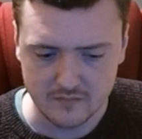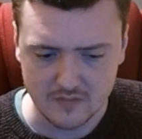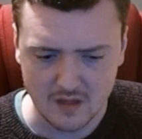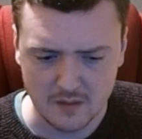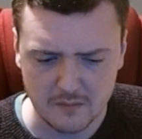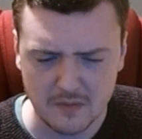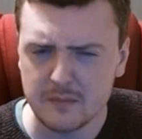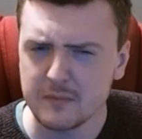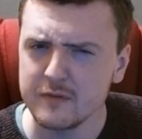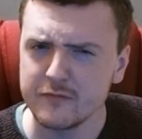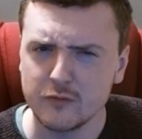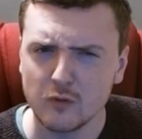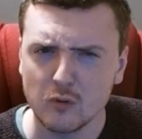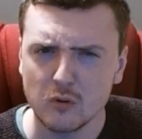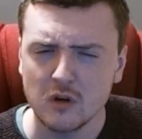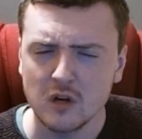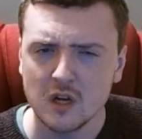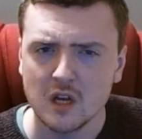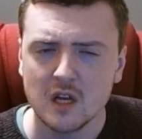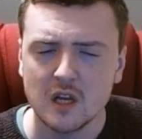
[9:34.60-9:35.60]
Maybe
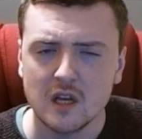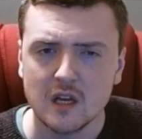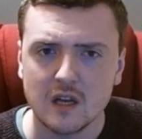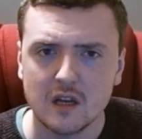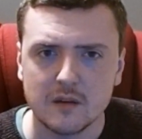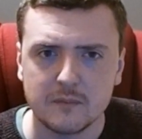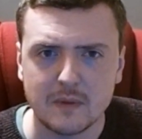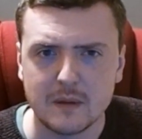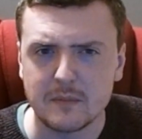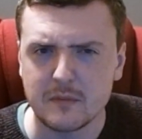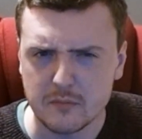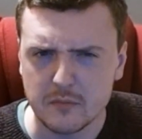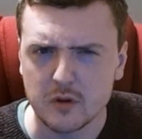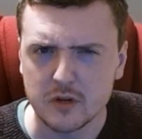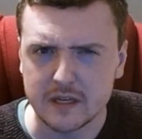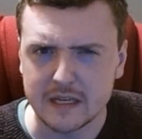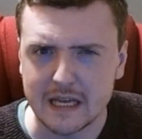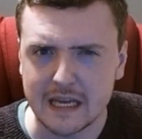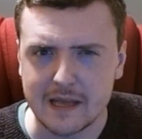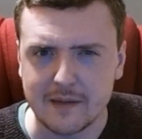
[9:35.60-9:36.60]
4, maybe
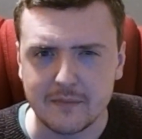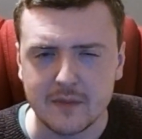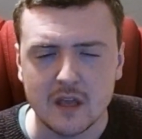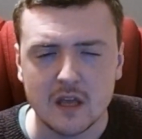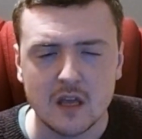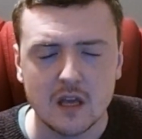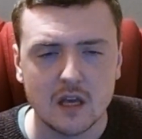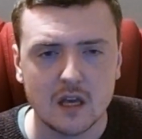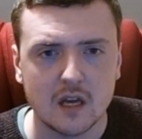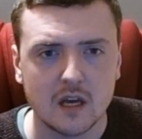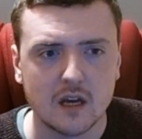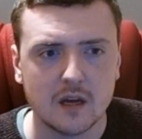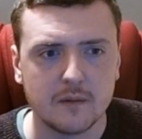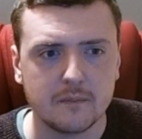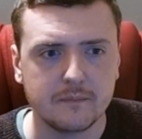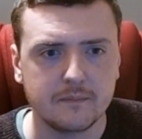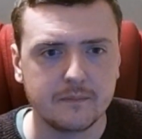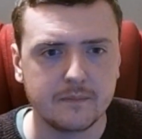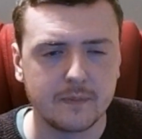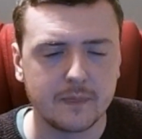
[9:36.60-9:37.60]
Monday.
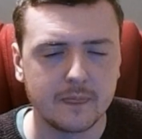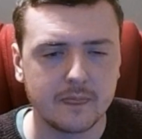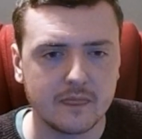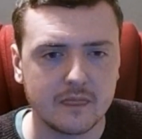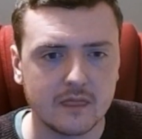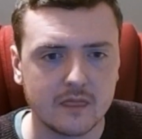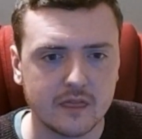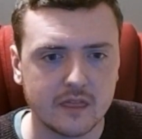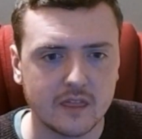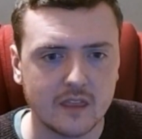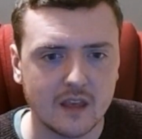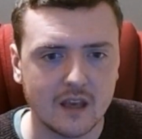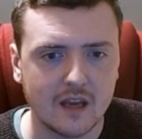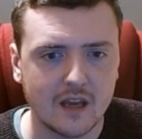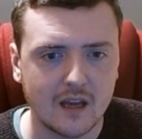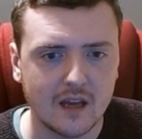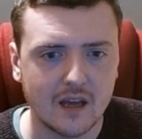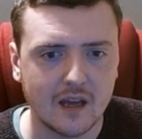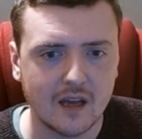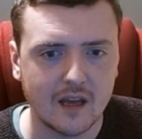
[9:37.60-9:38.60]
And
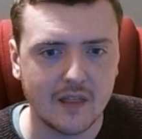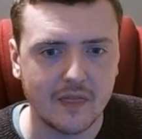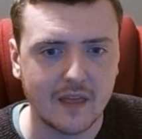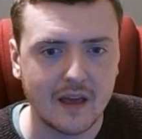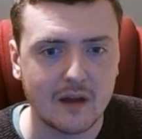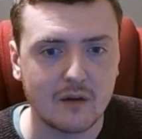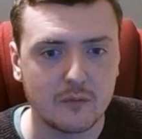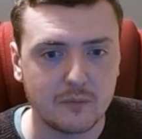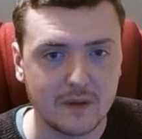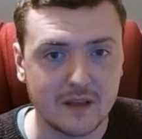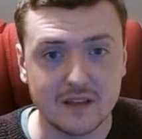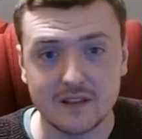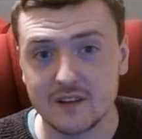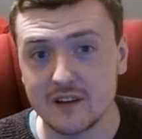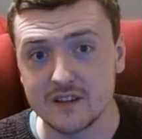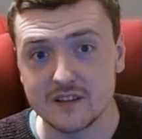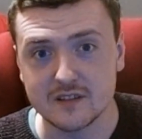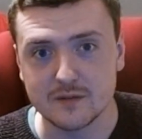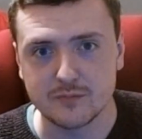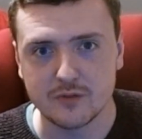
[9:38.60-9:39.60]
that will be a
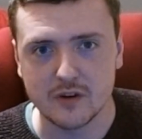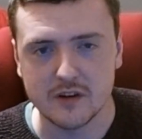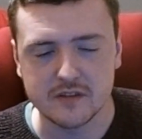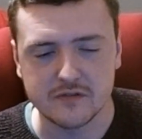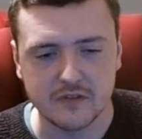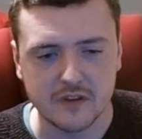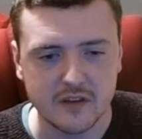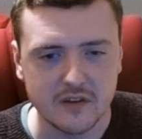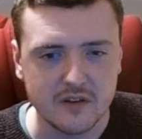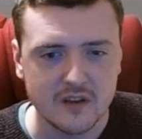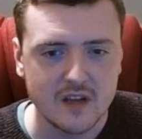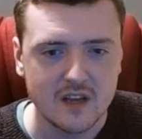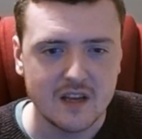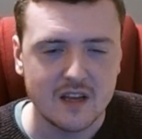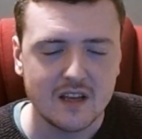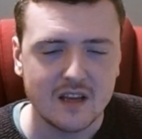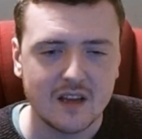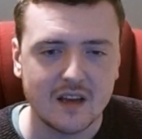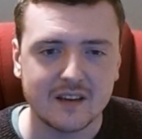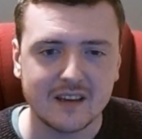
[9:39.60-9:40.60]
nice surprise for you.
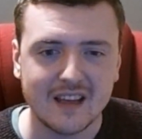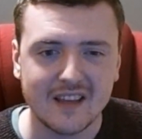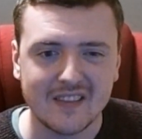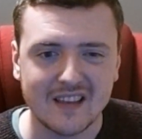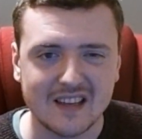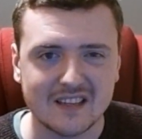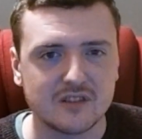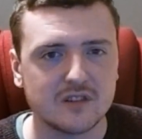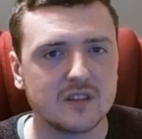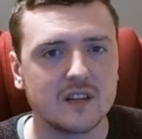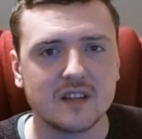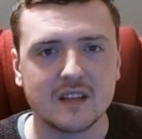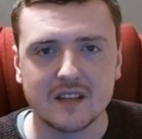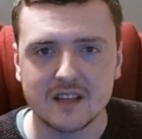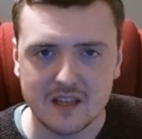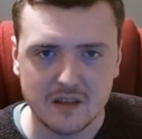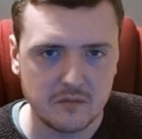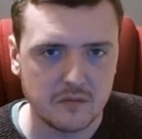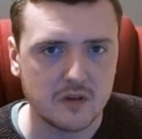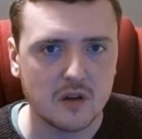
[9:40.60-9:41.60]
And get that done and then
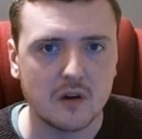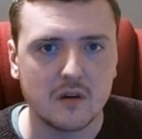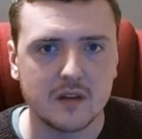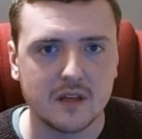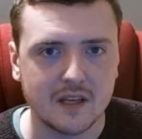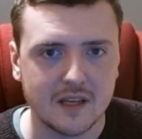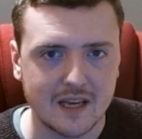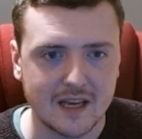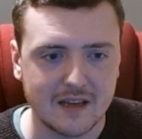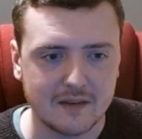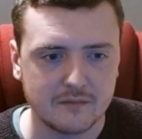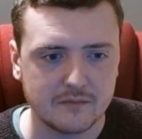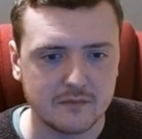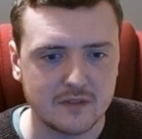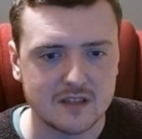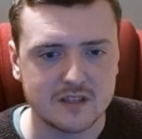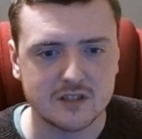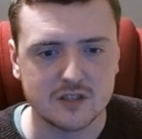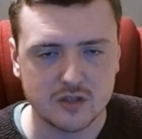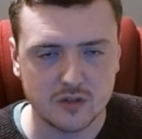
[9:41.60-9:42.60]
keep going again.
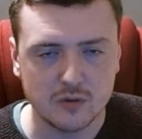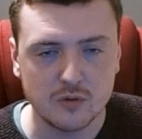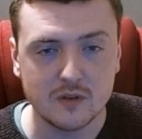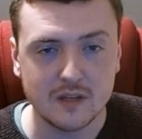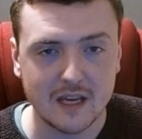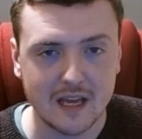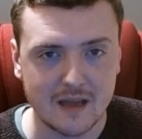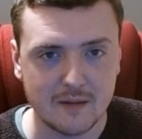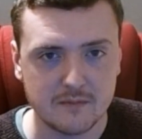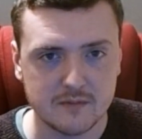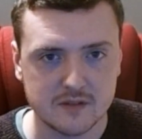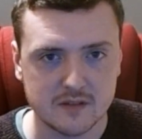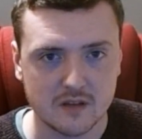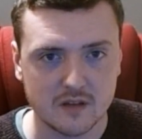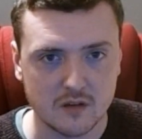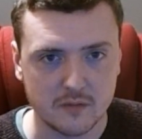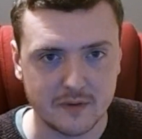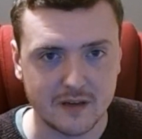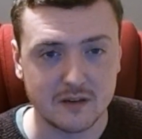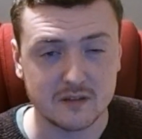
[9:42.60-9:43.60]
There's 2 games that
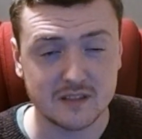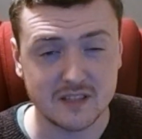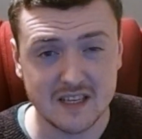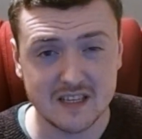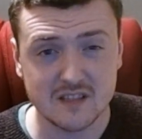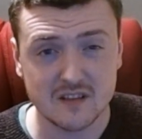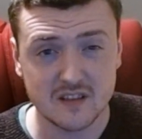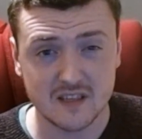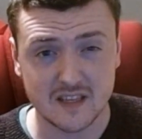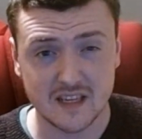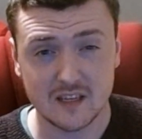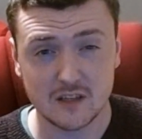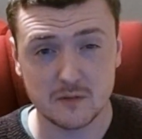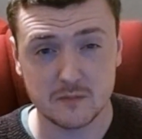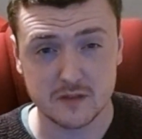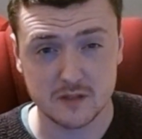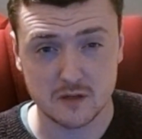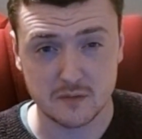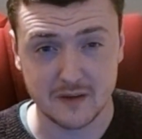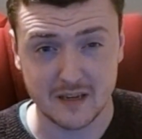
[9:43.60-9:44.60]
are coming out. Tears of the
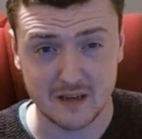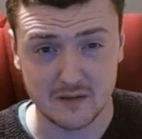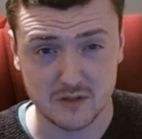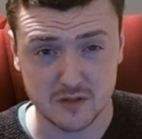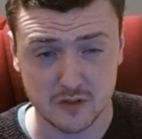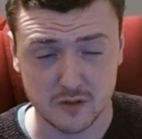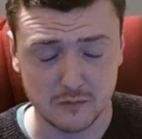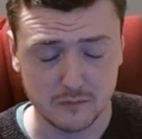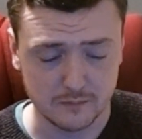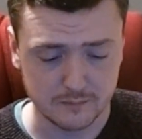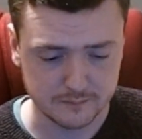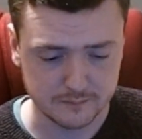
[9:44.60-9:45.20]
Kingdom is coming out soon.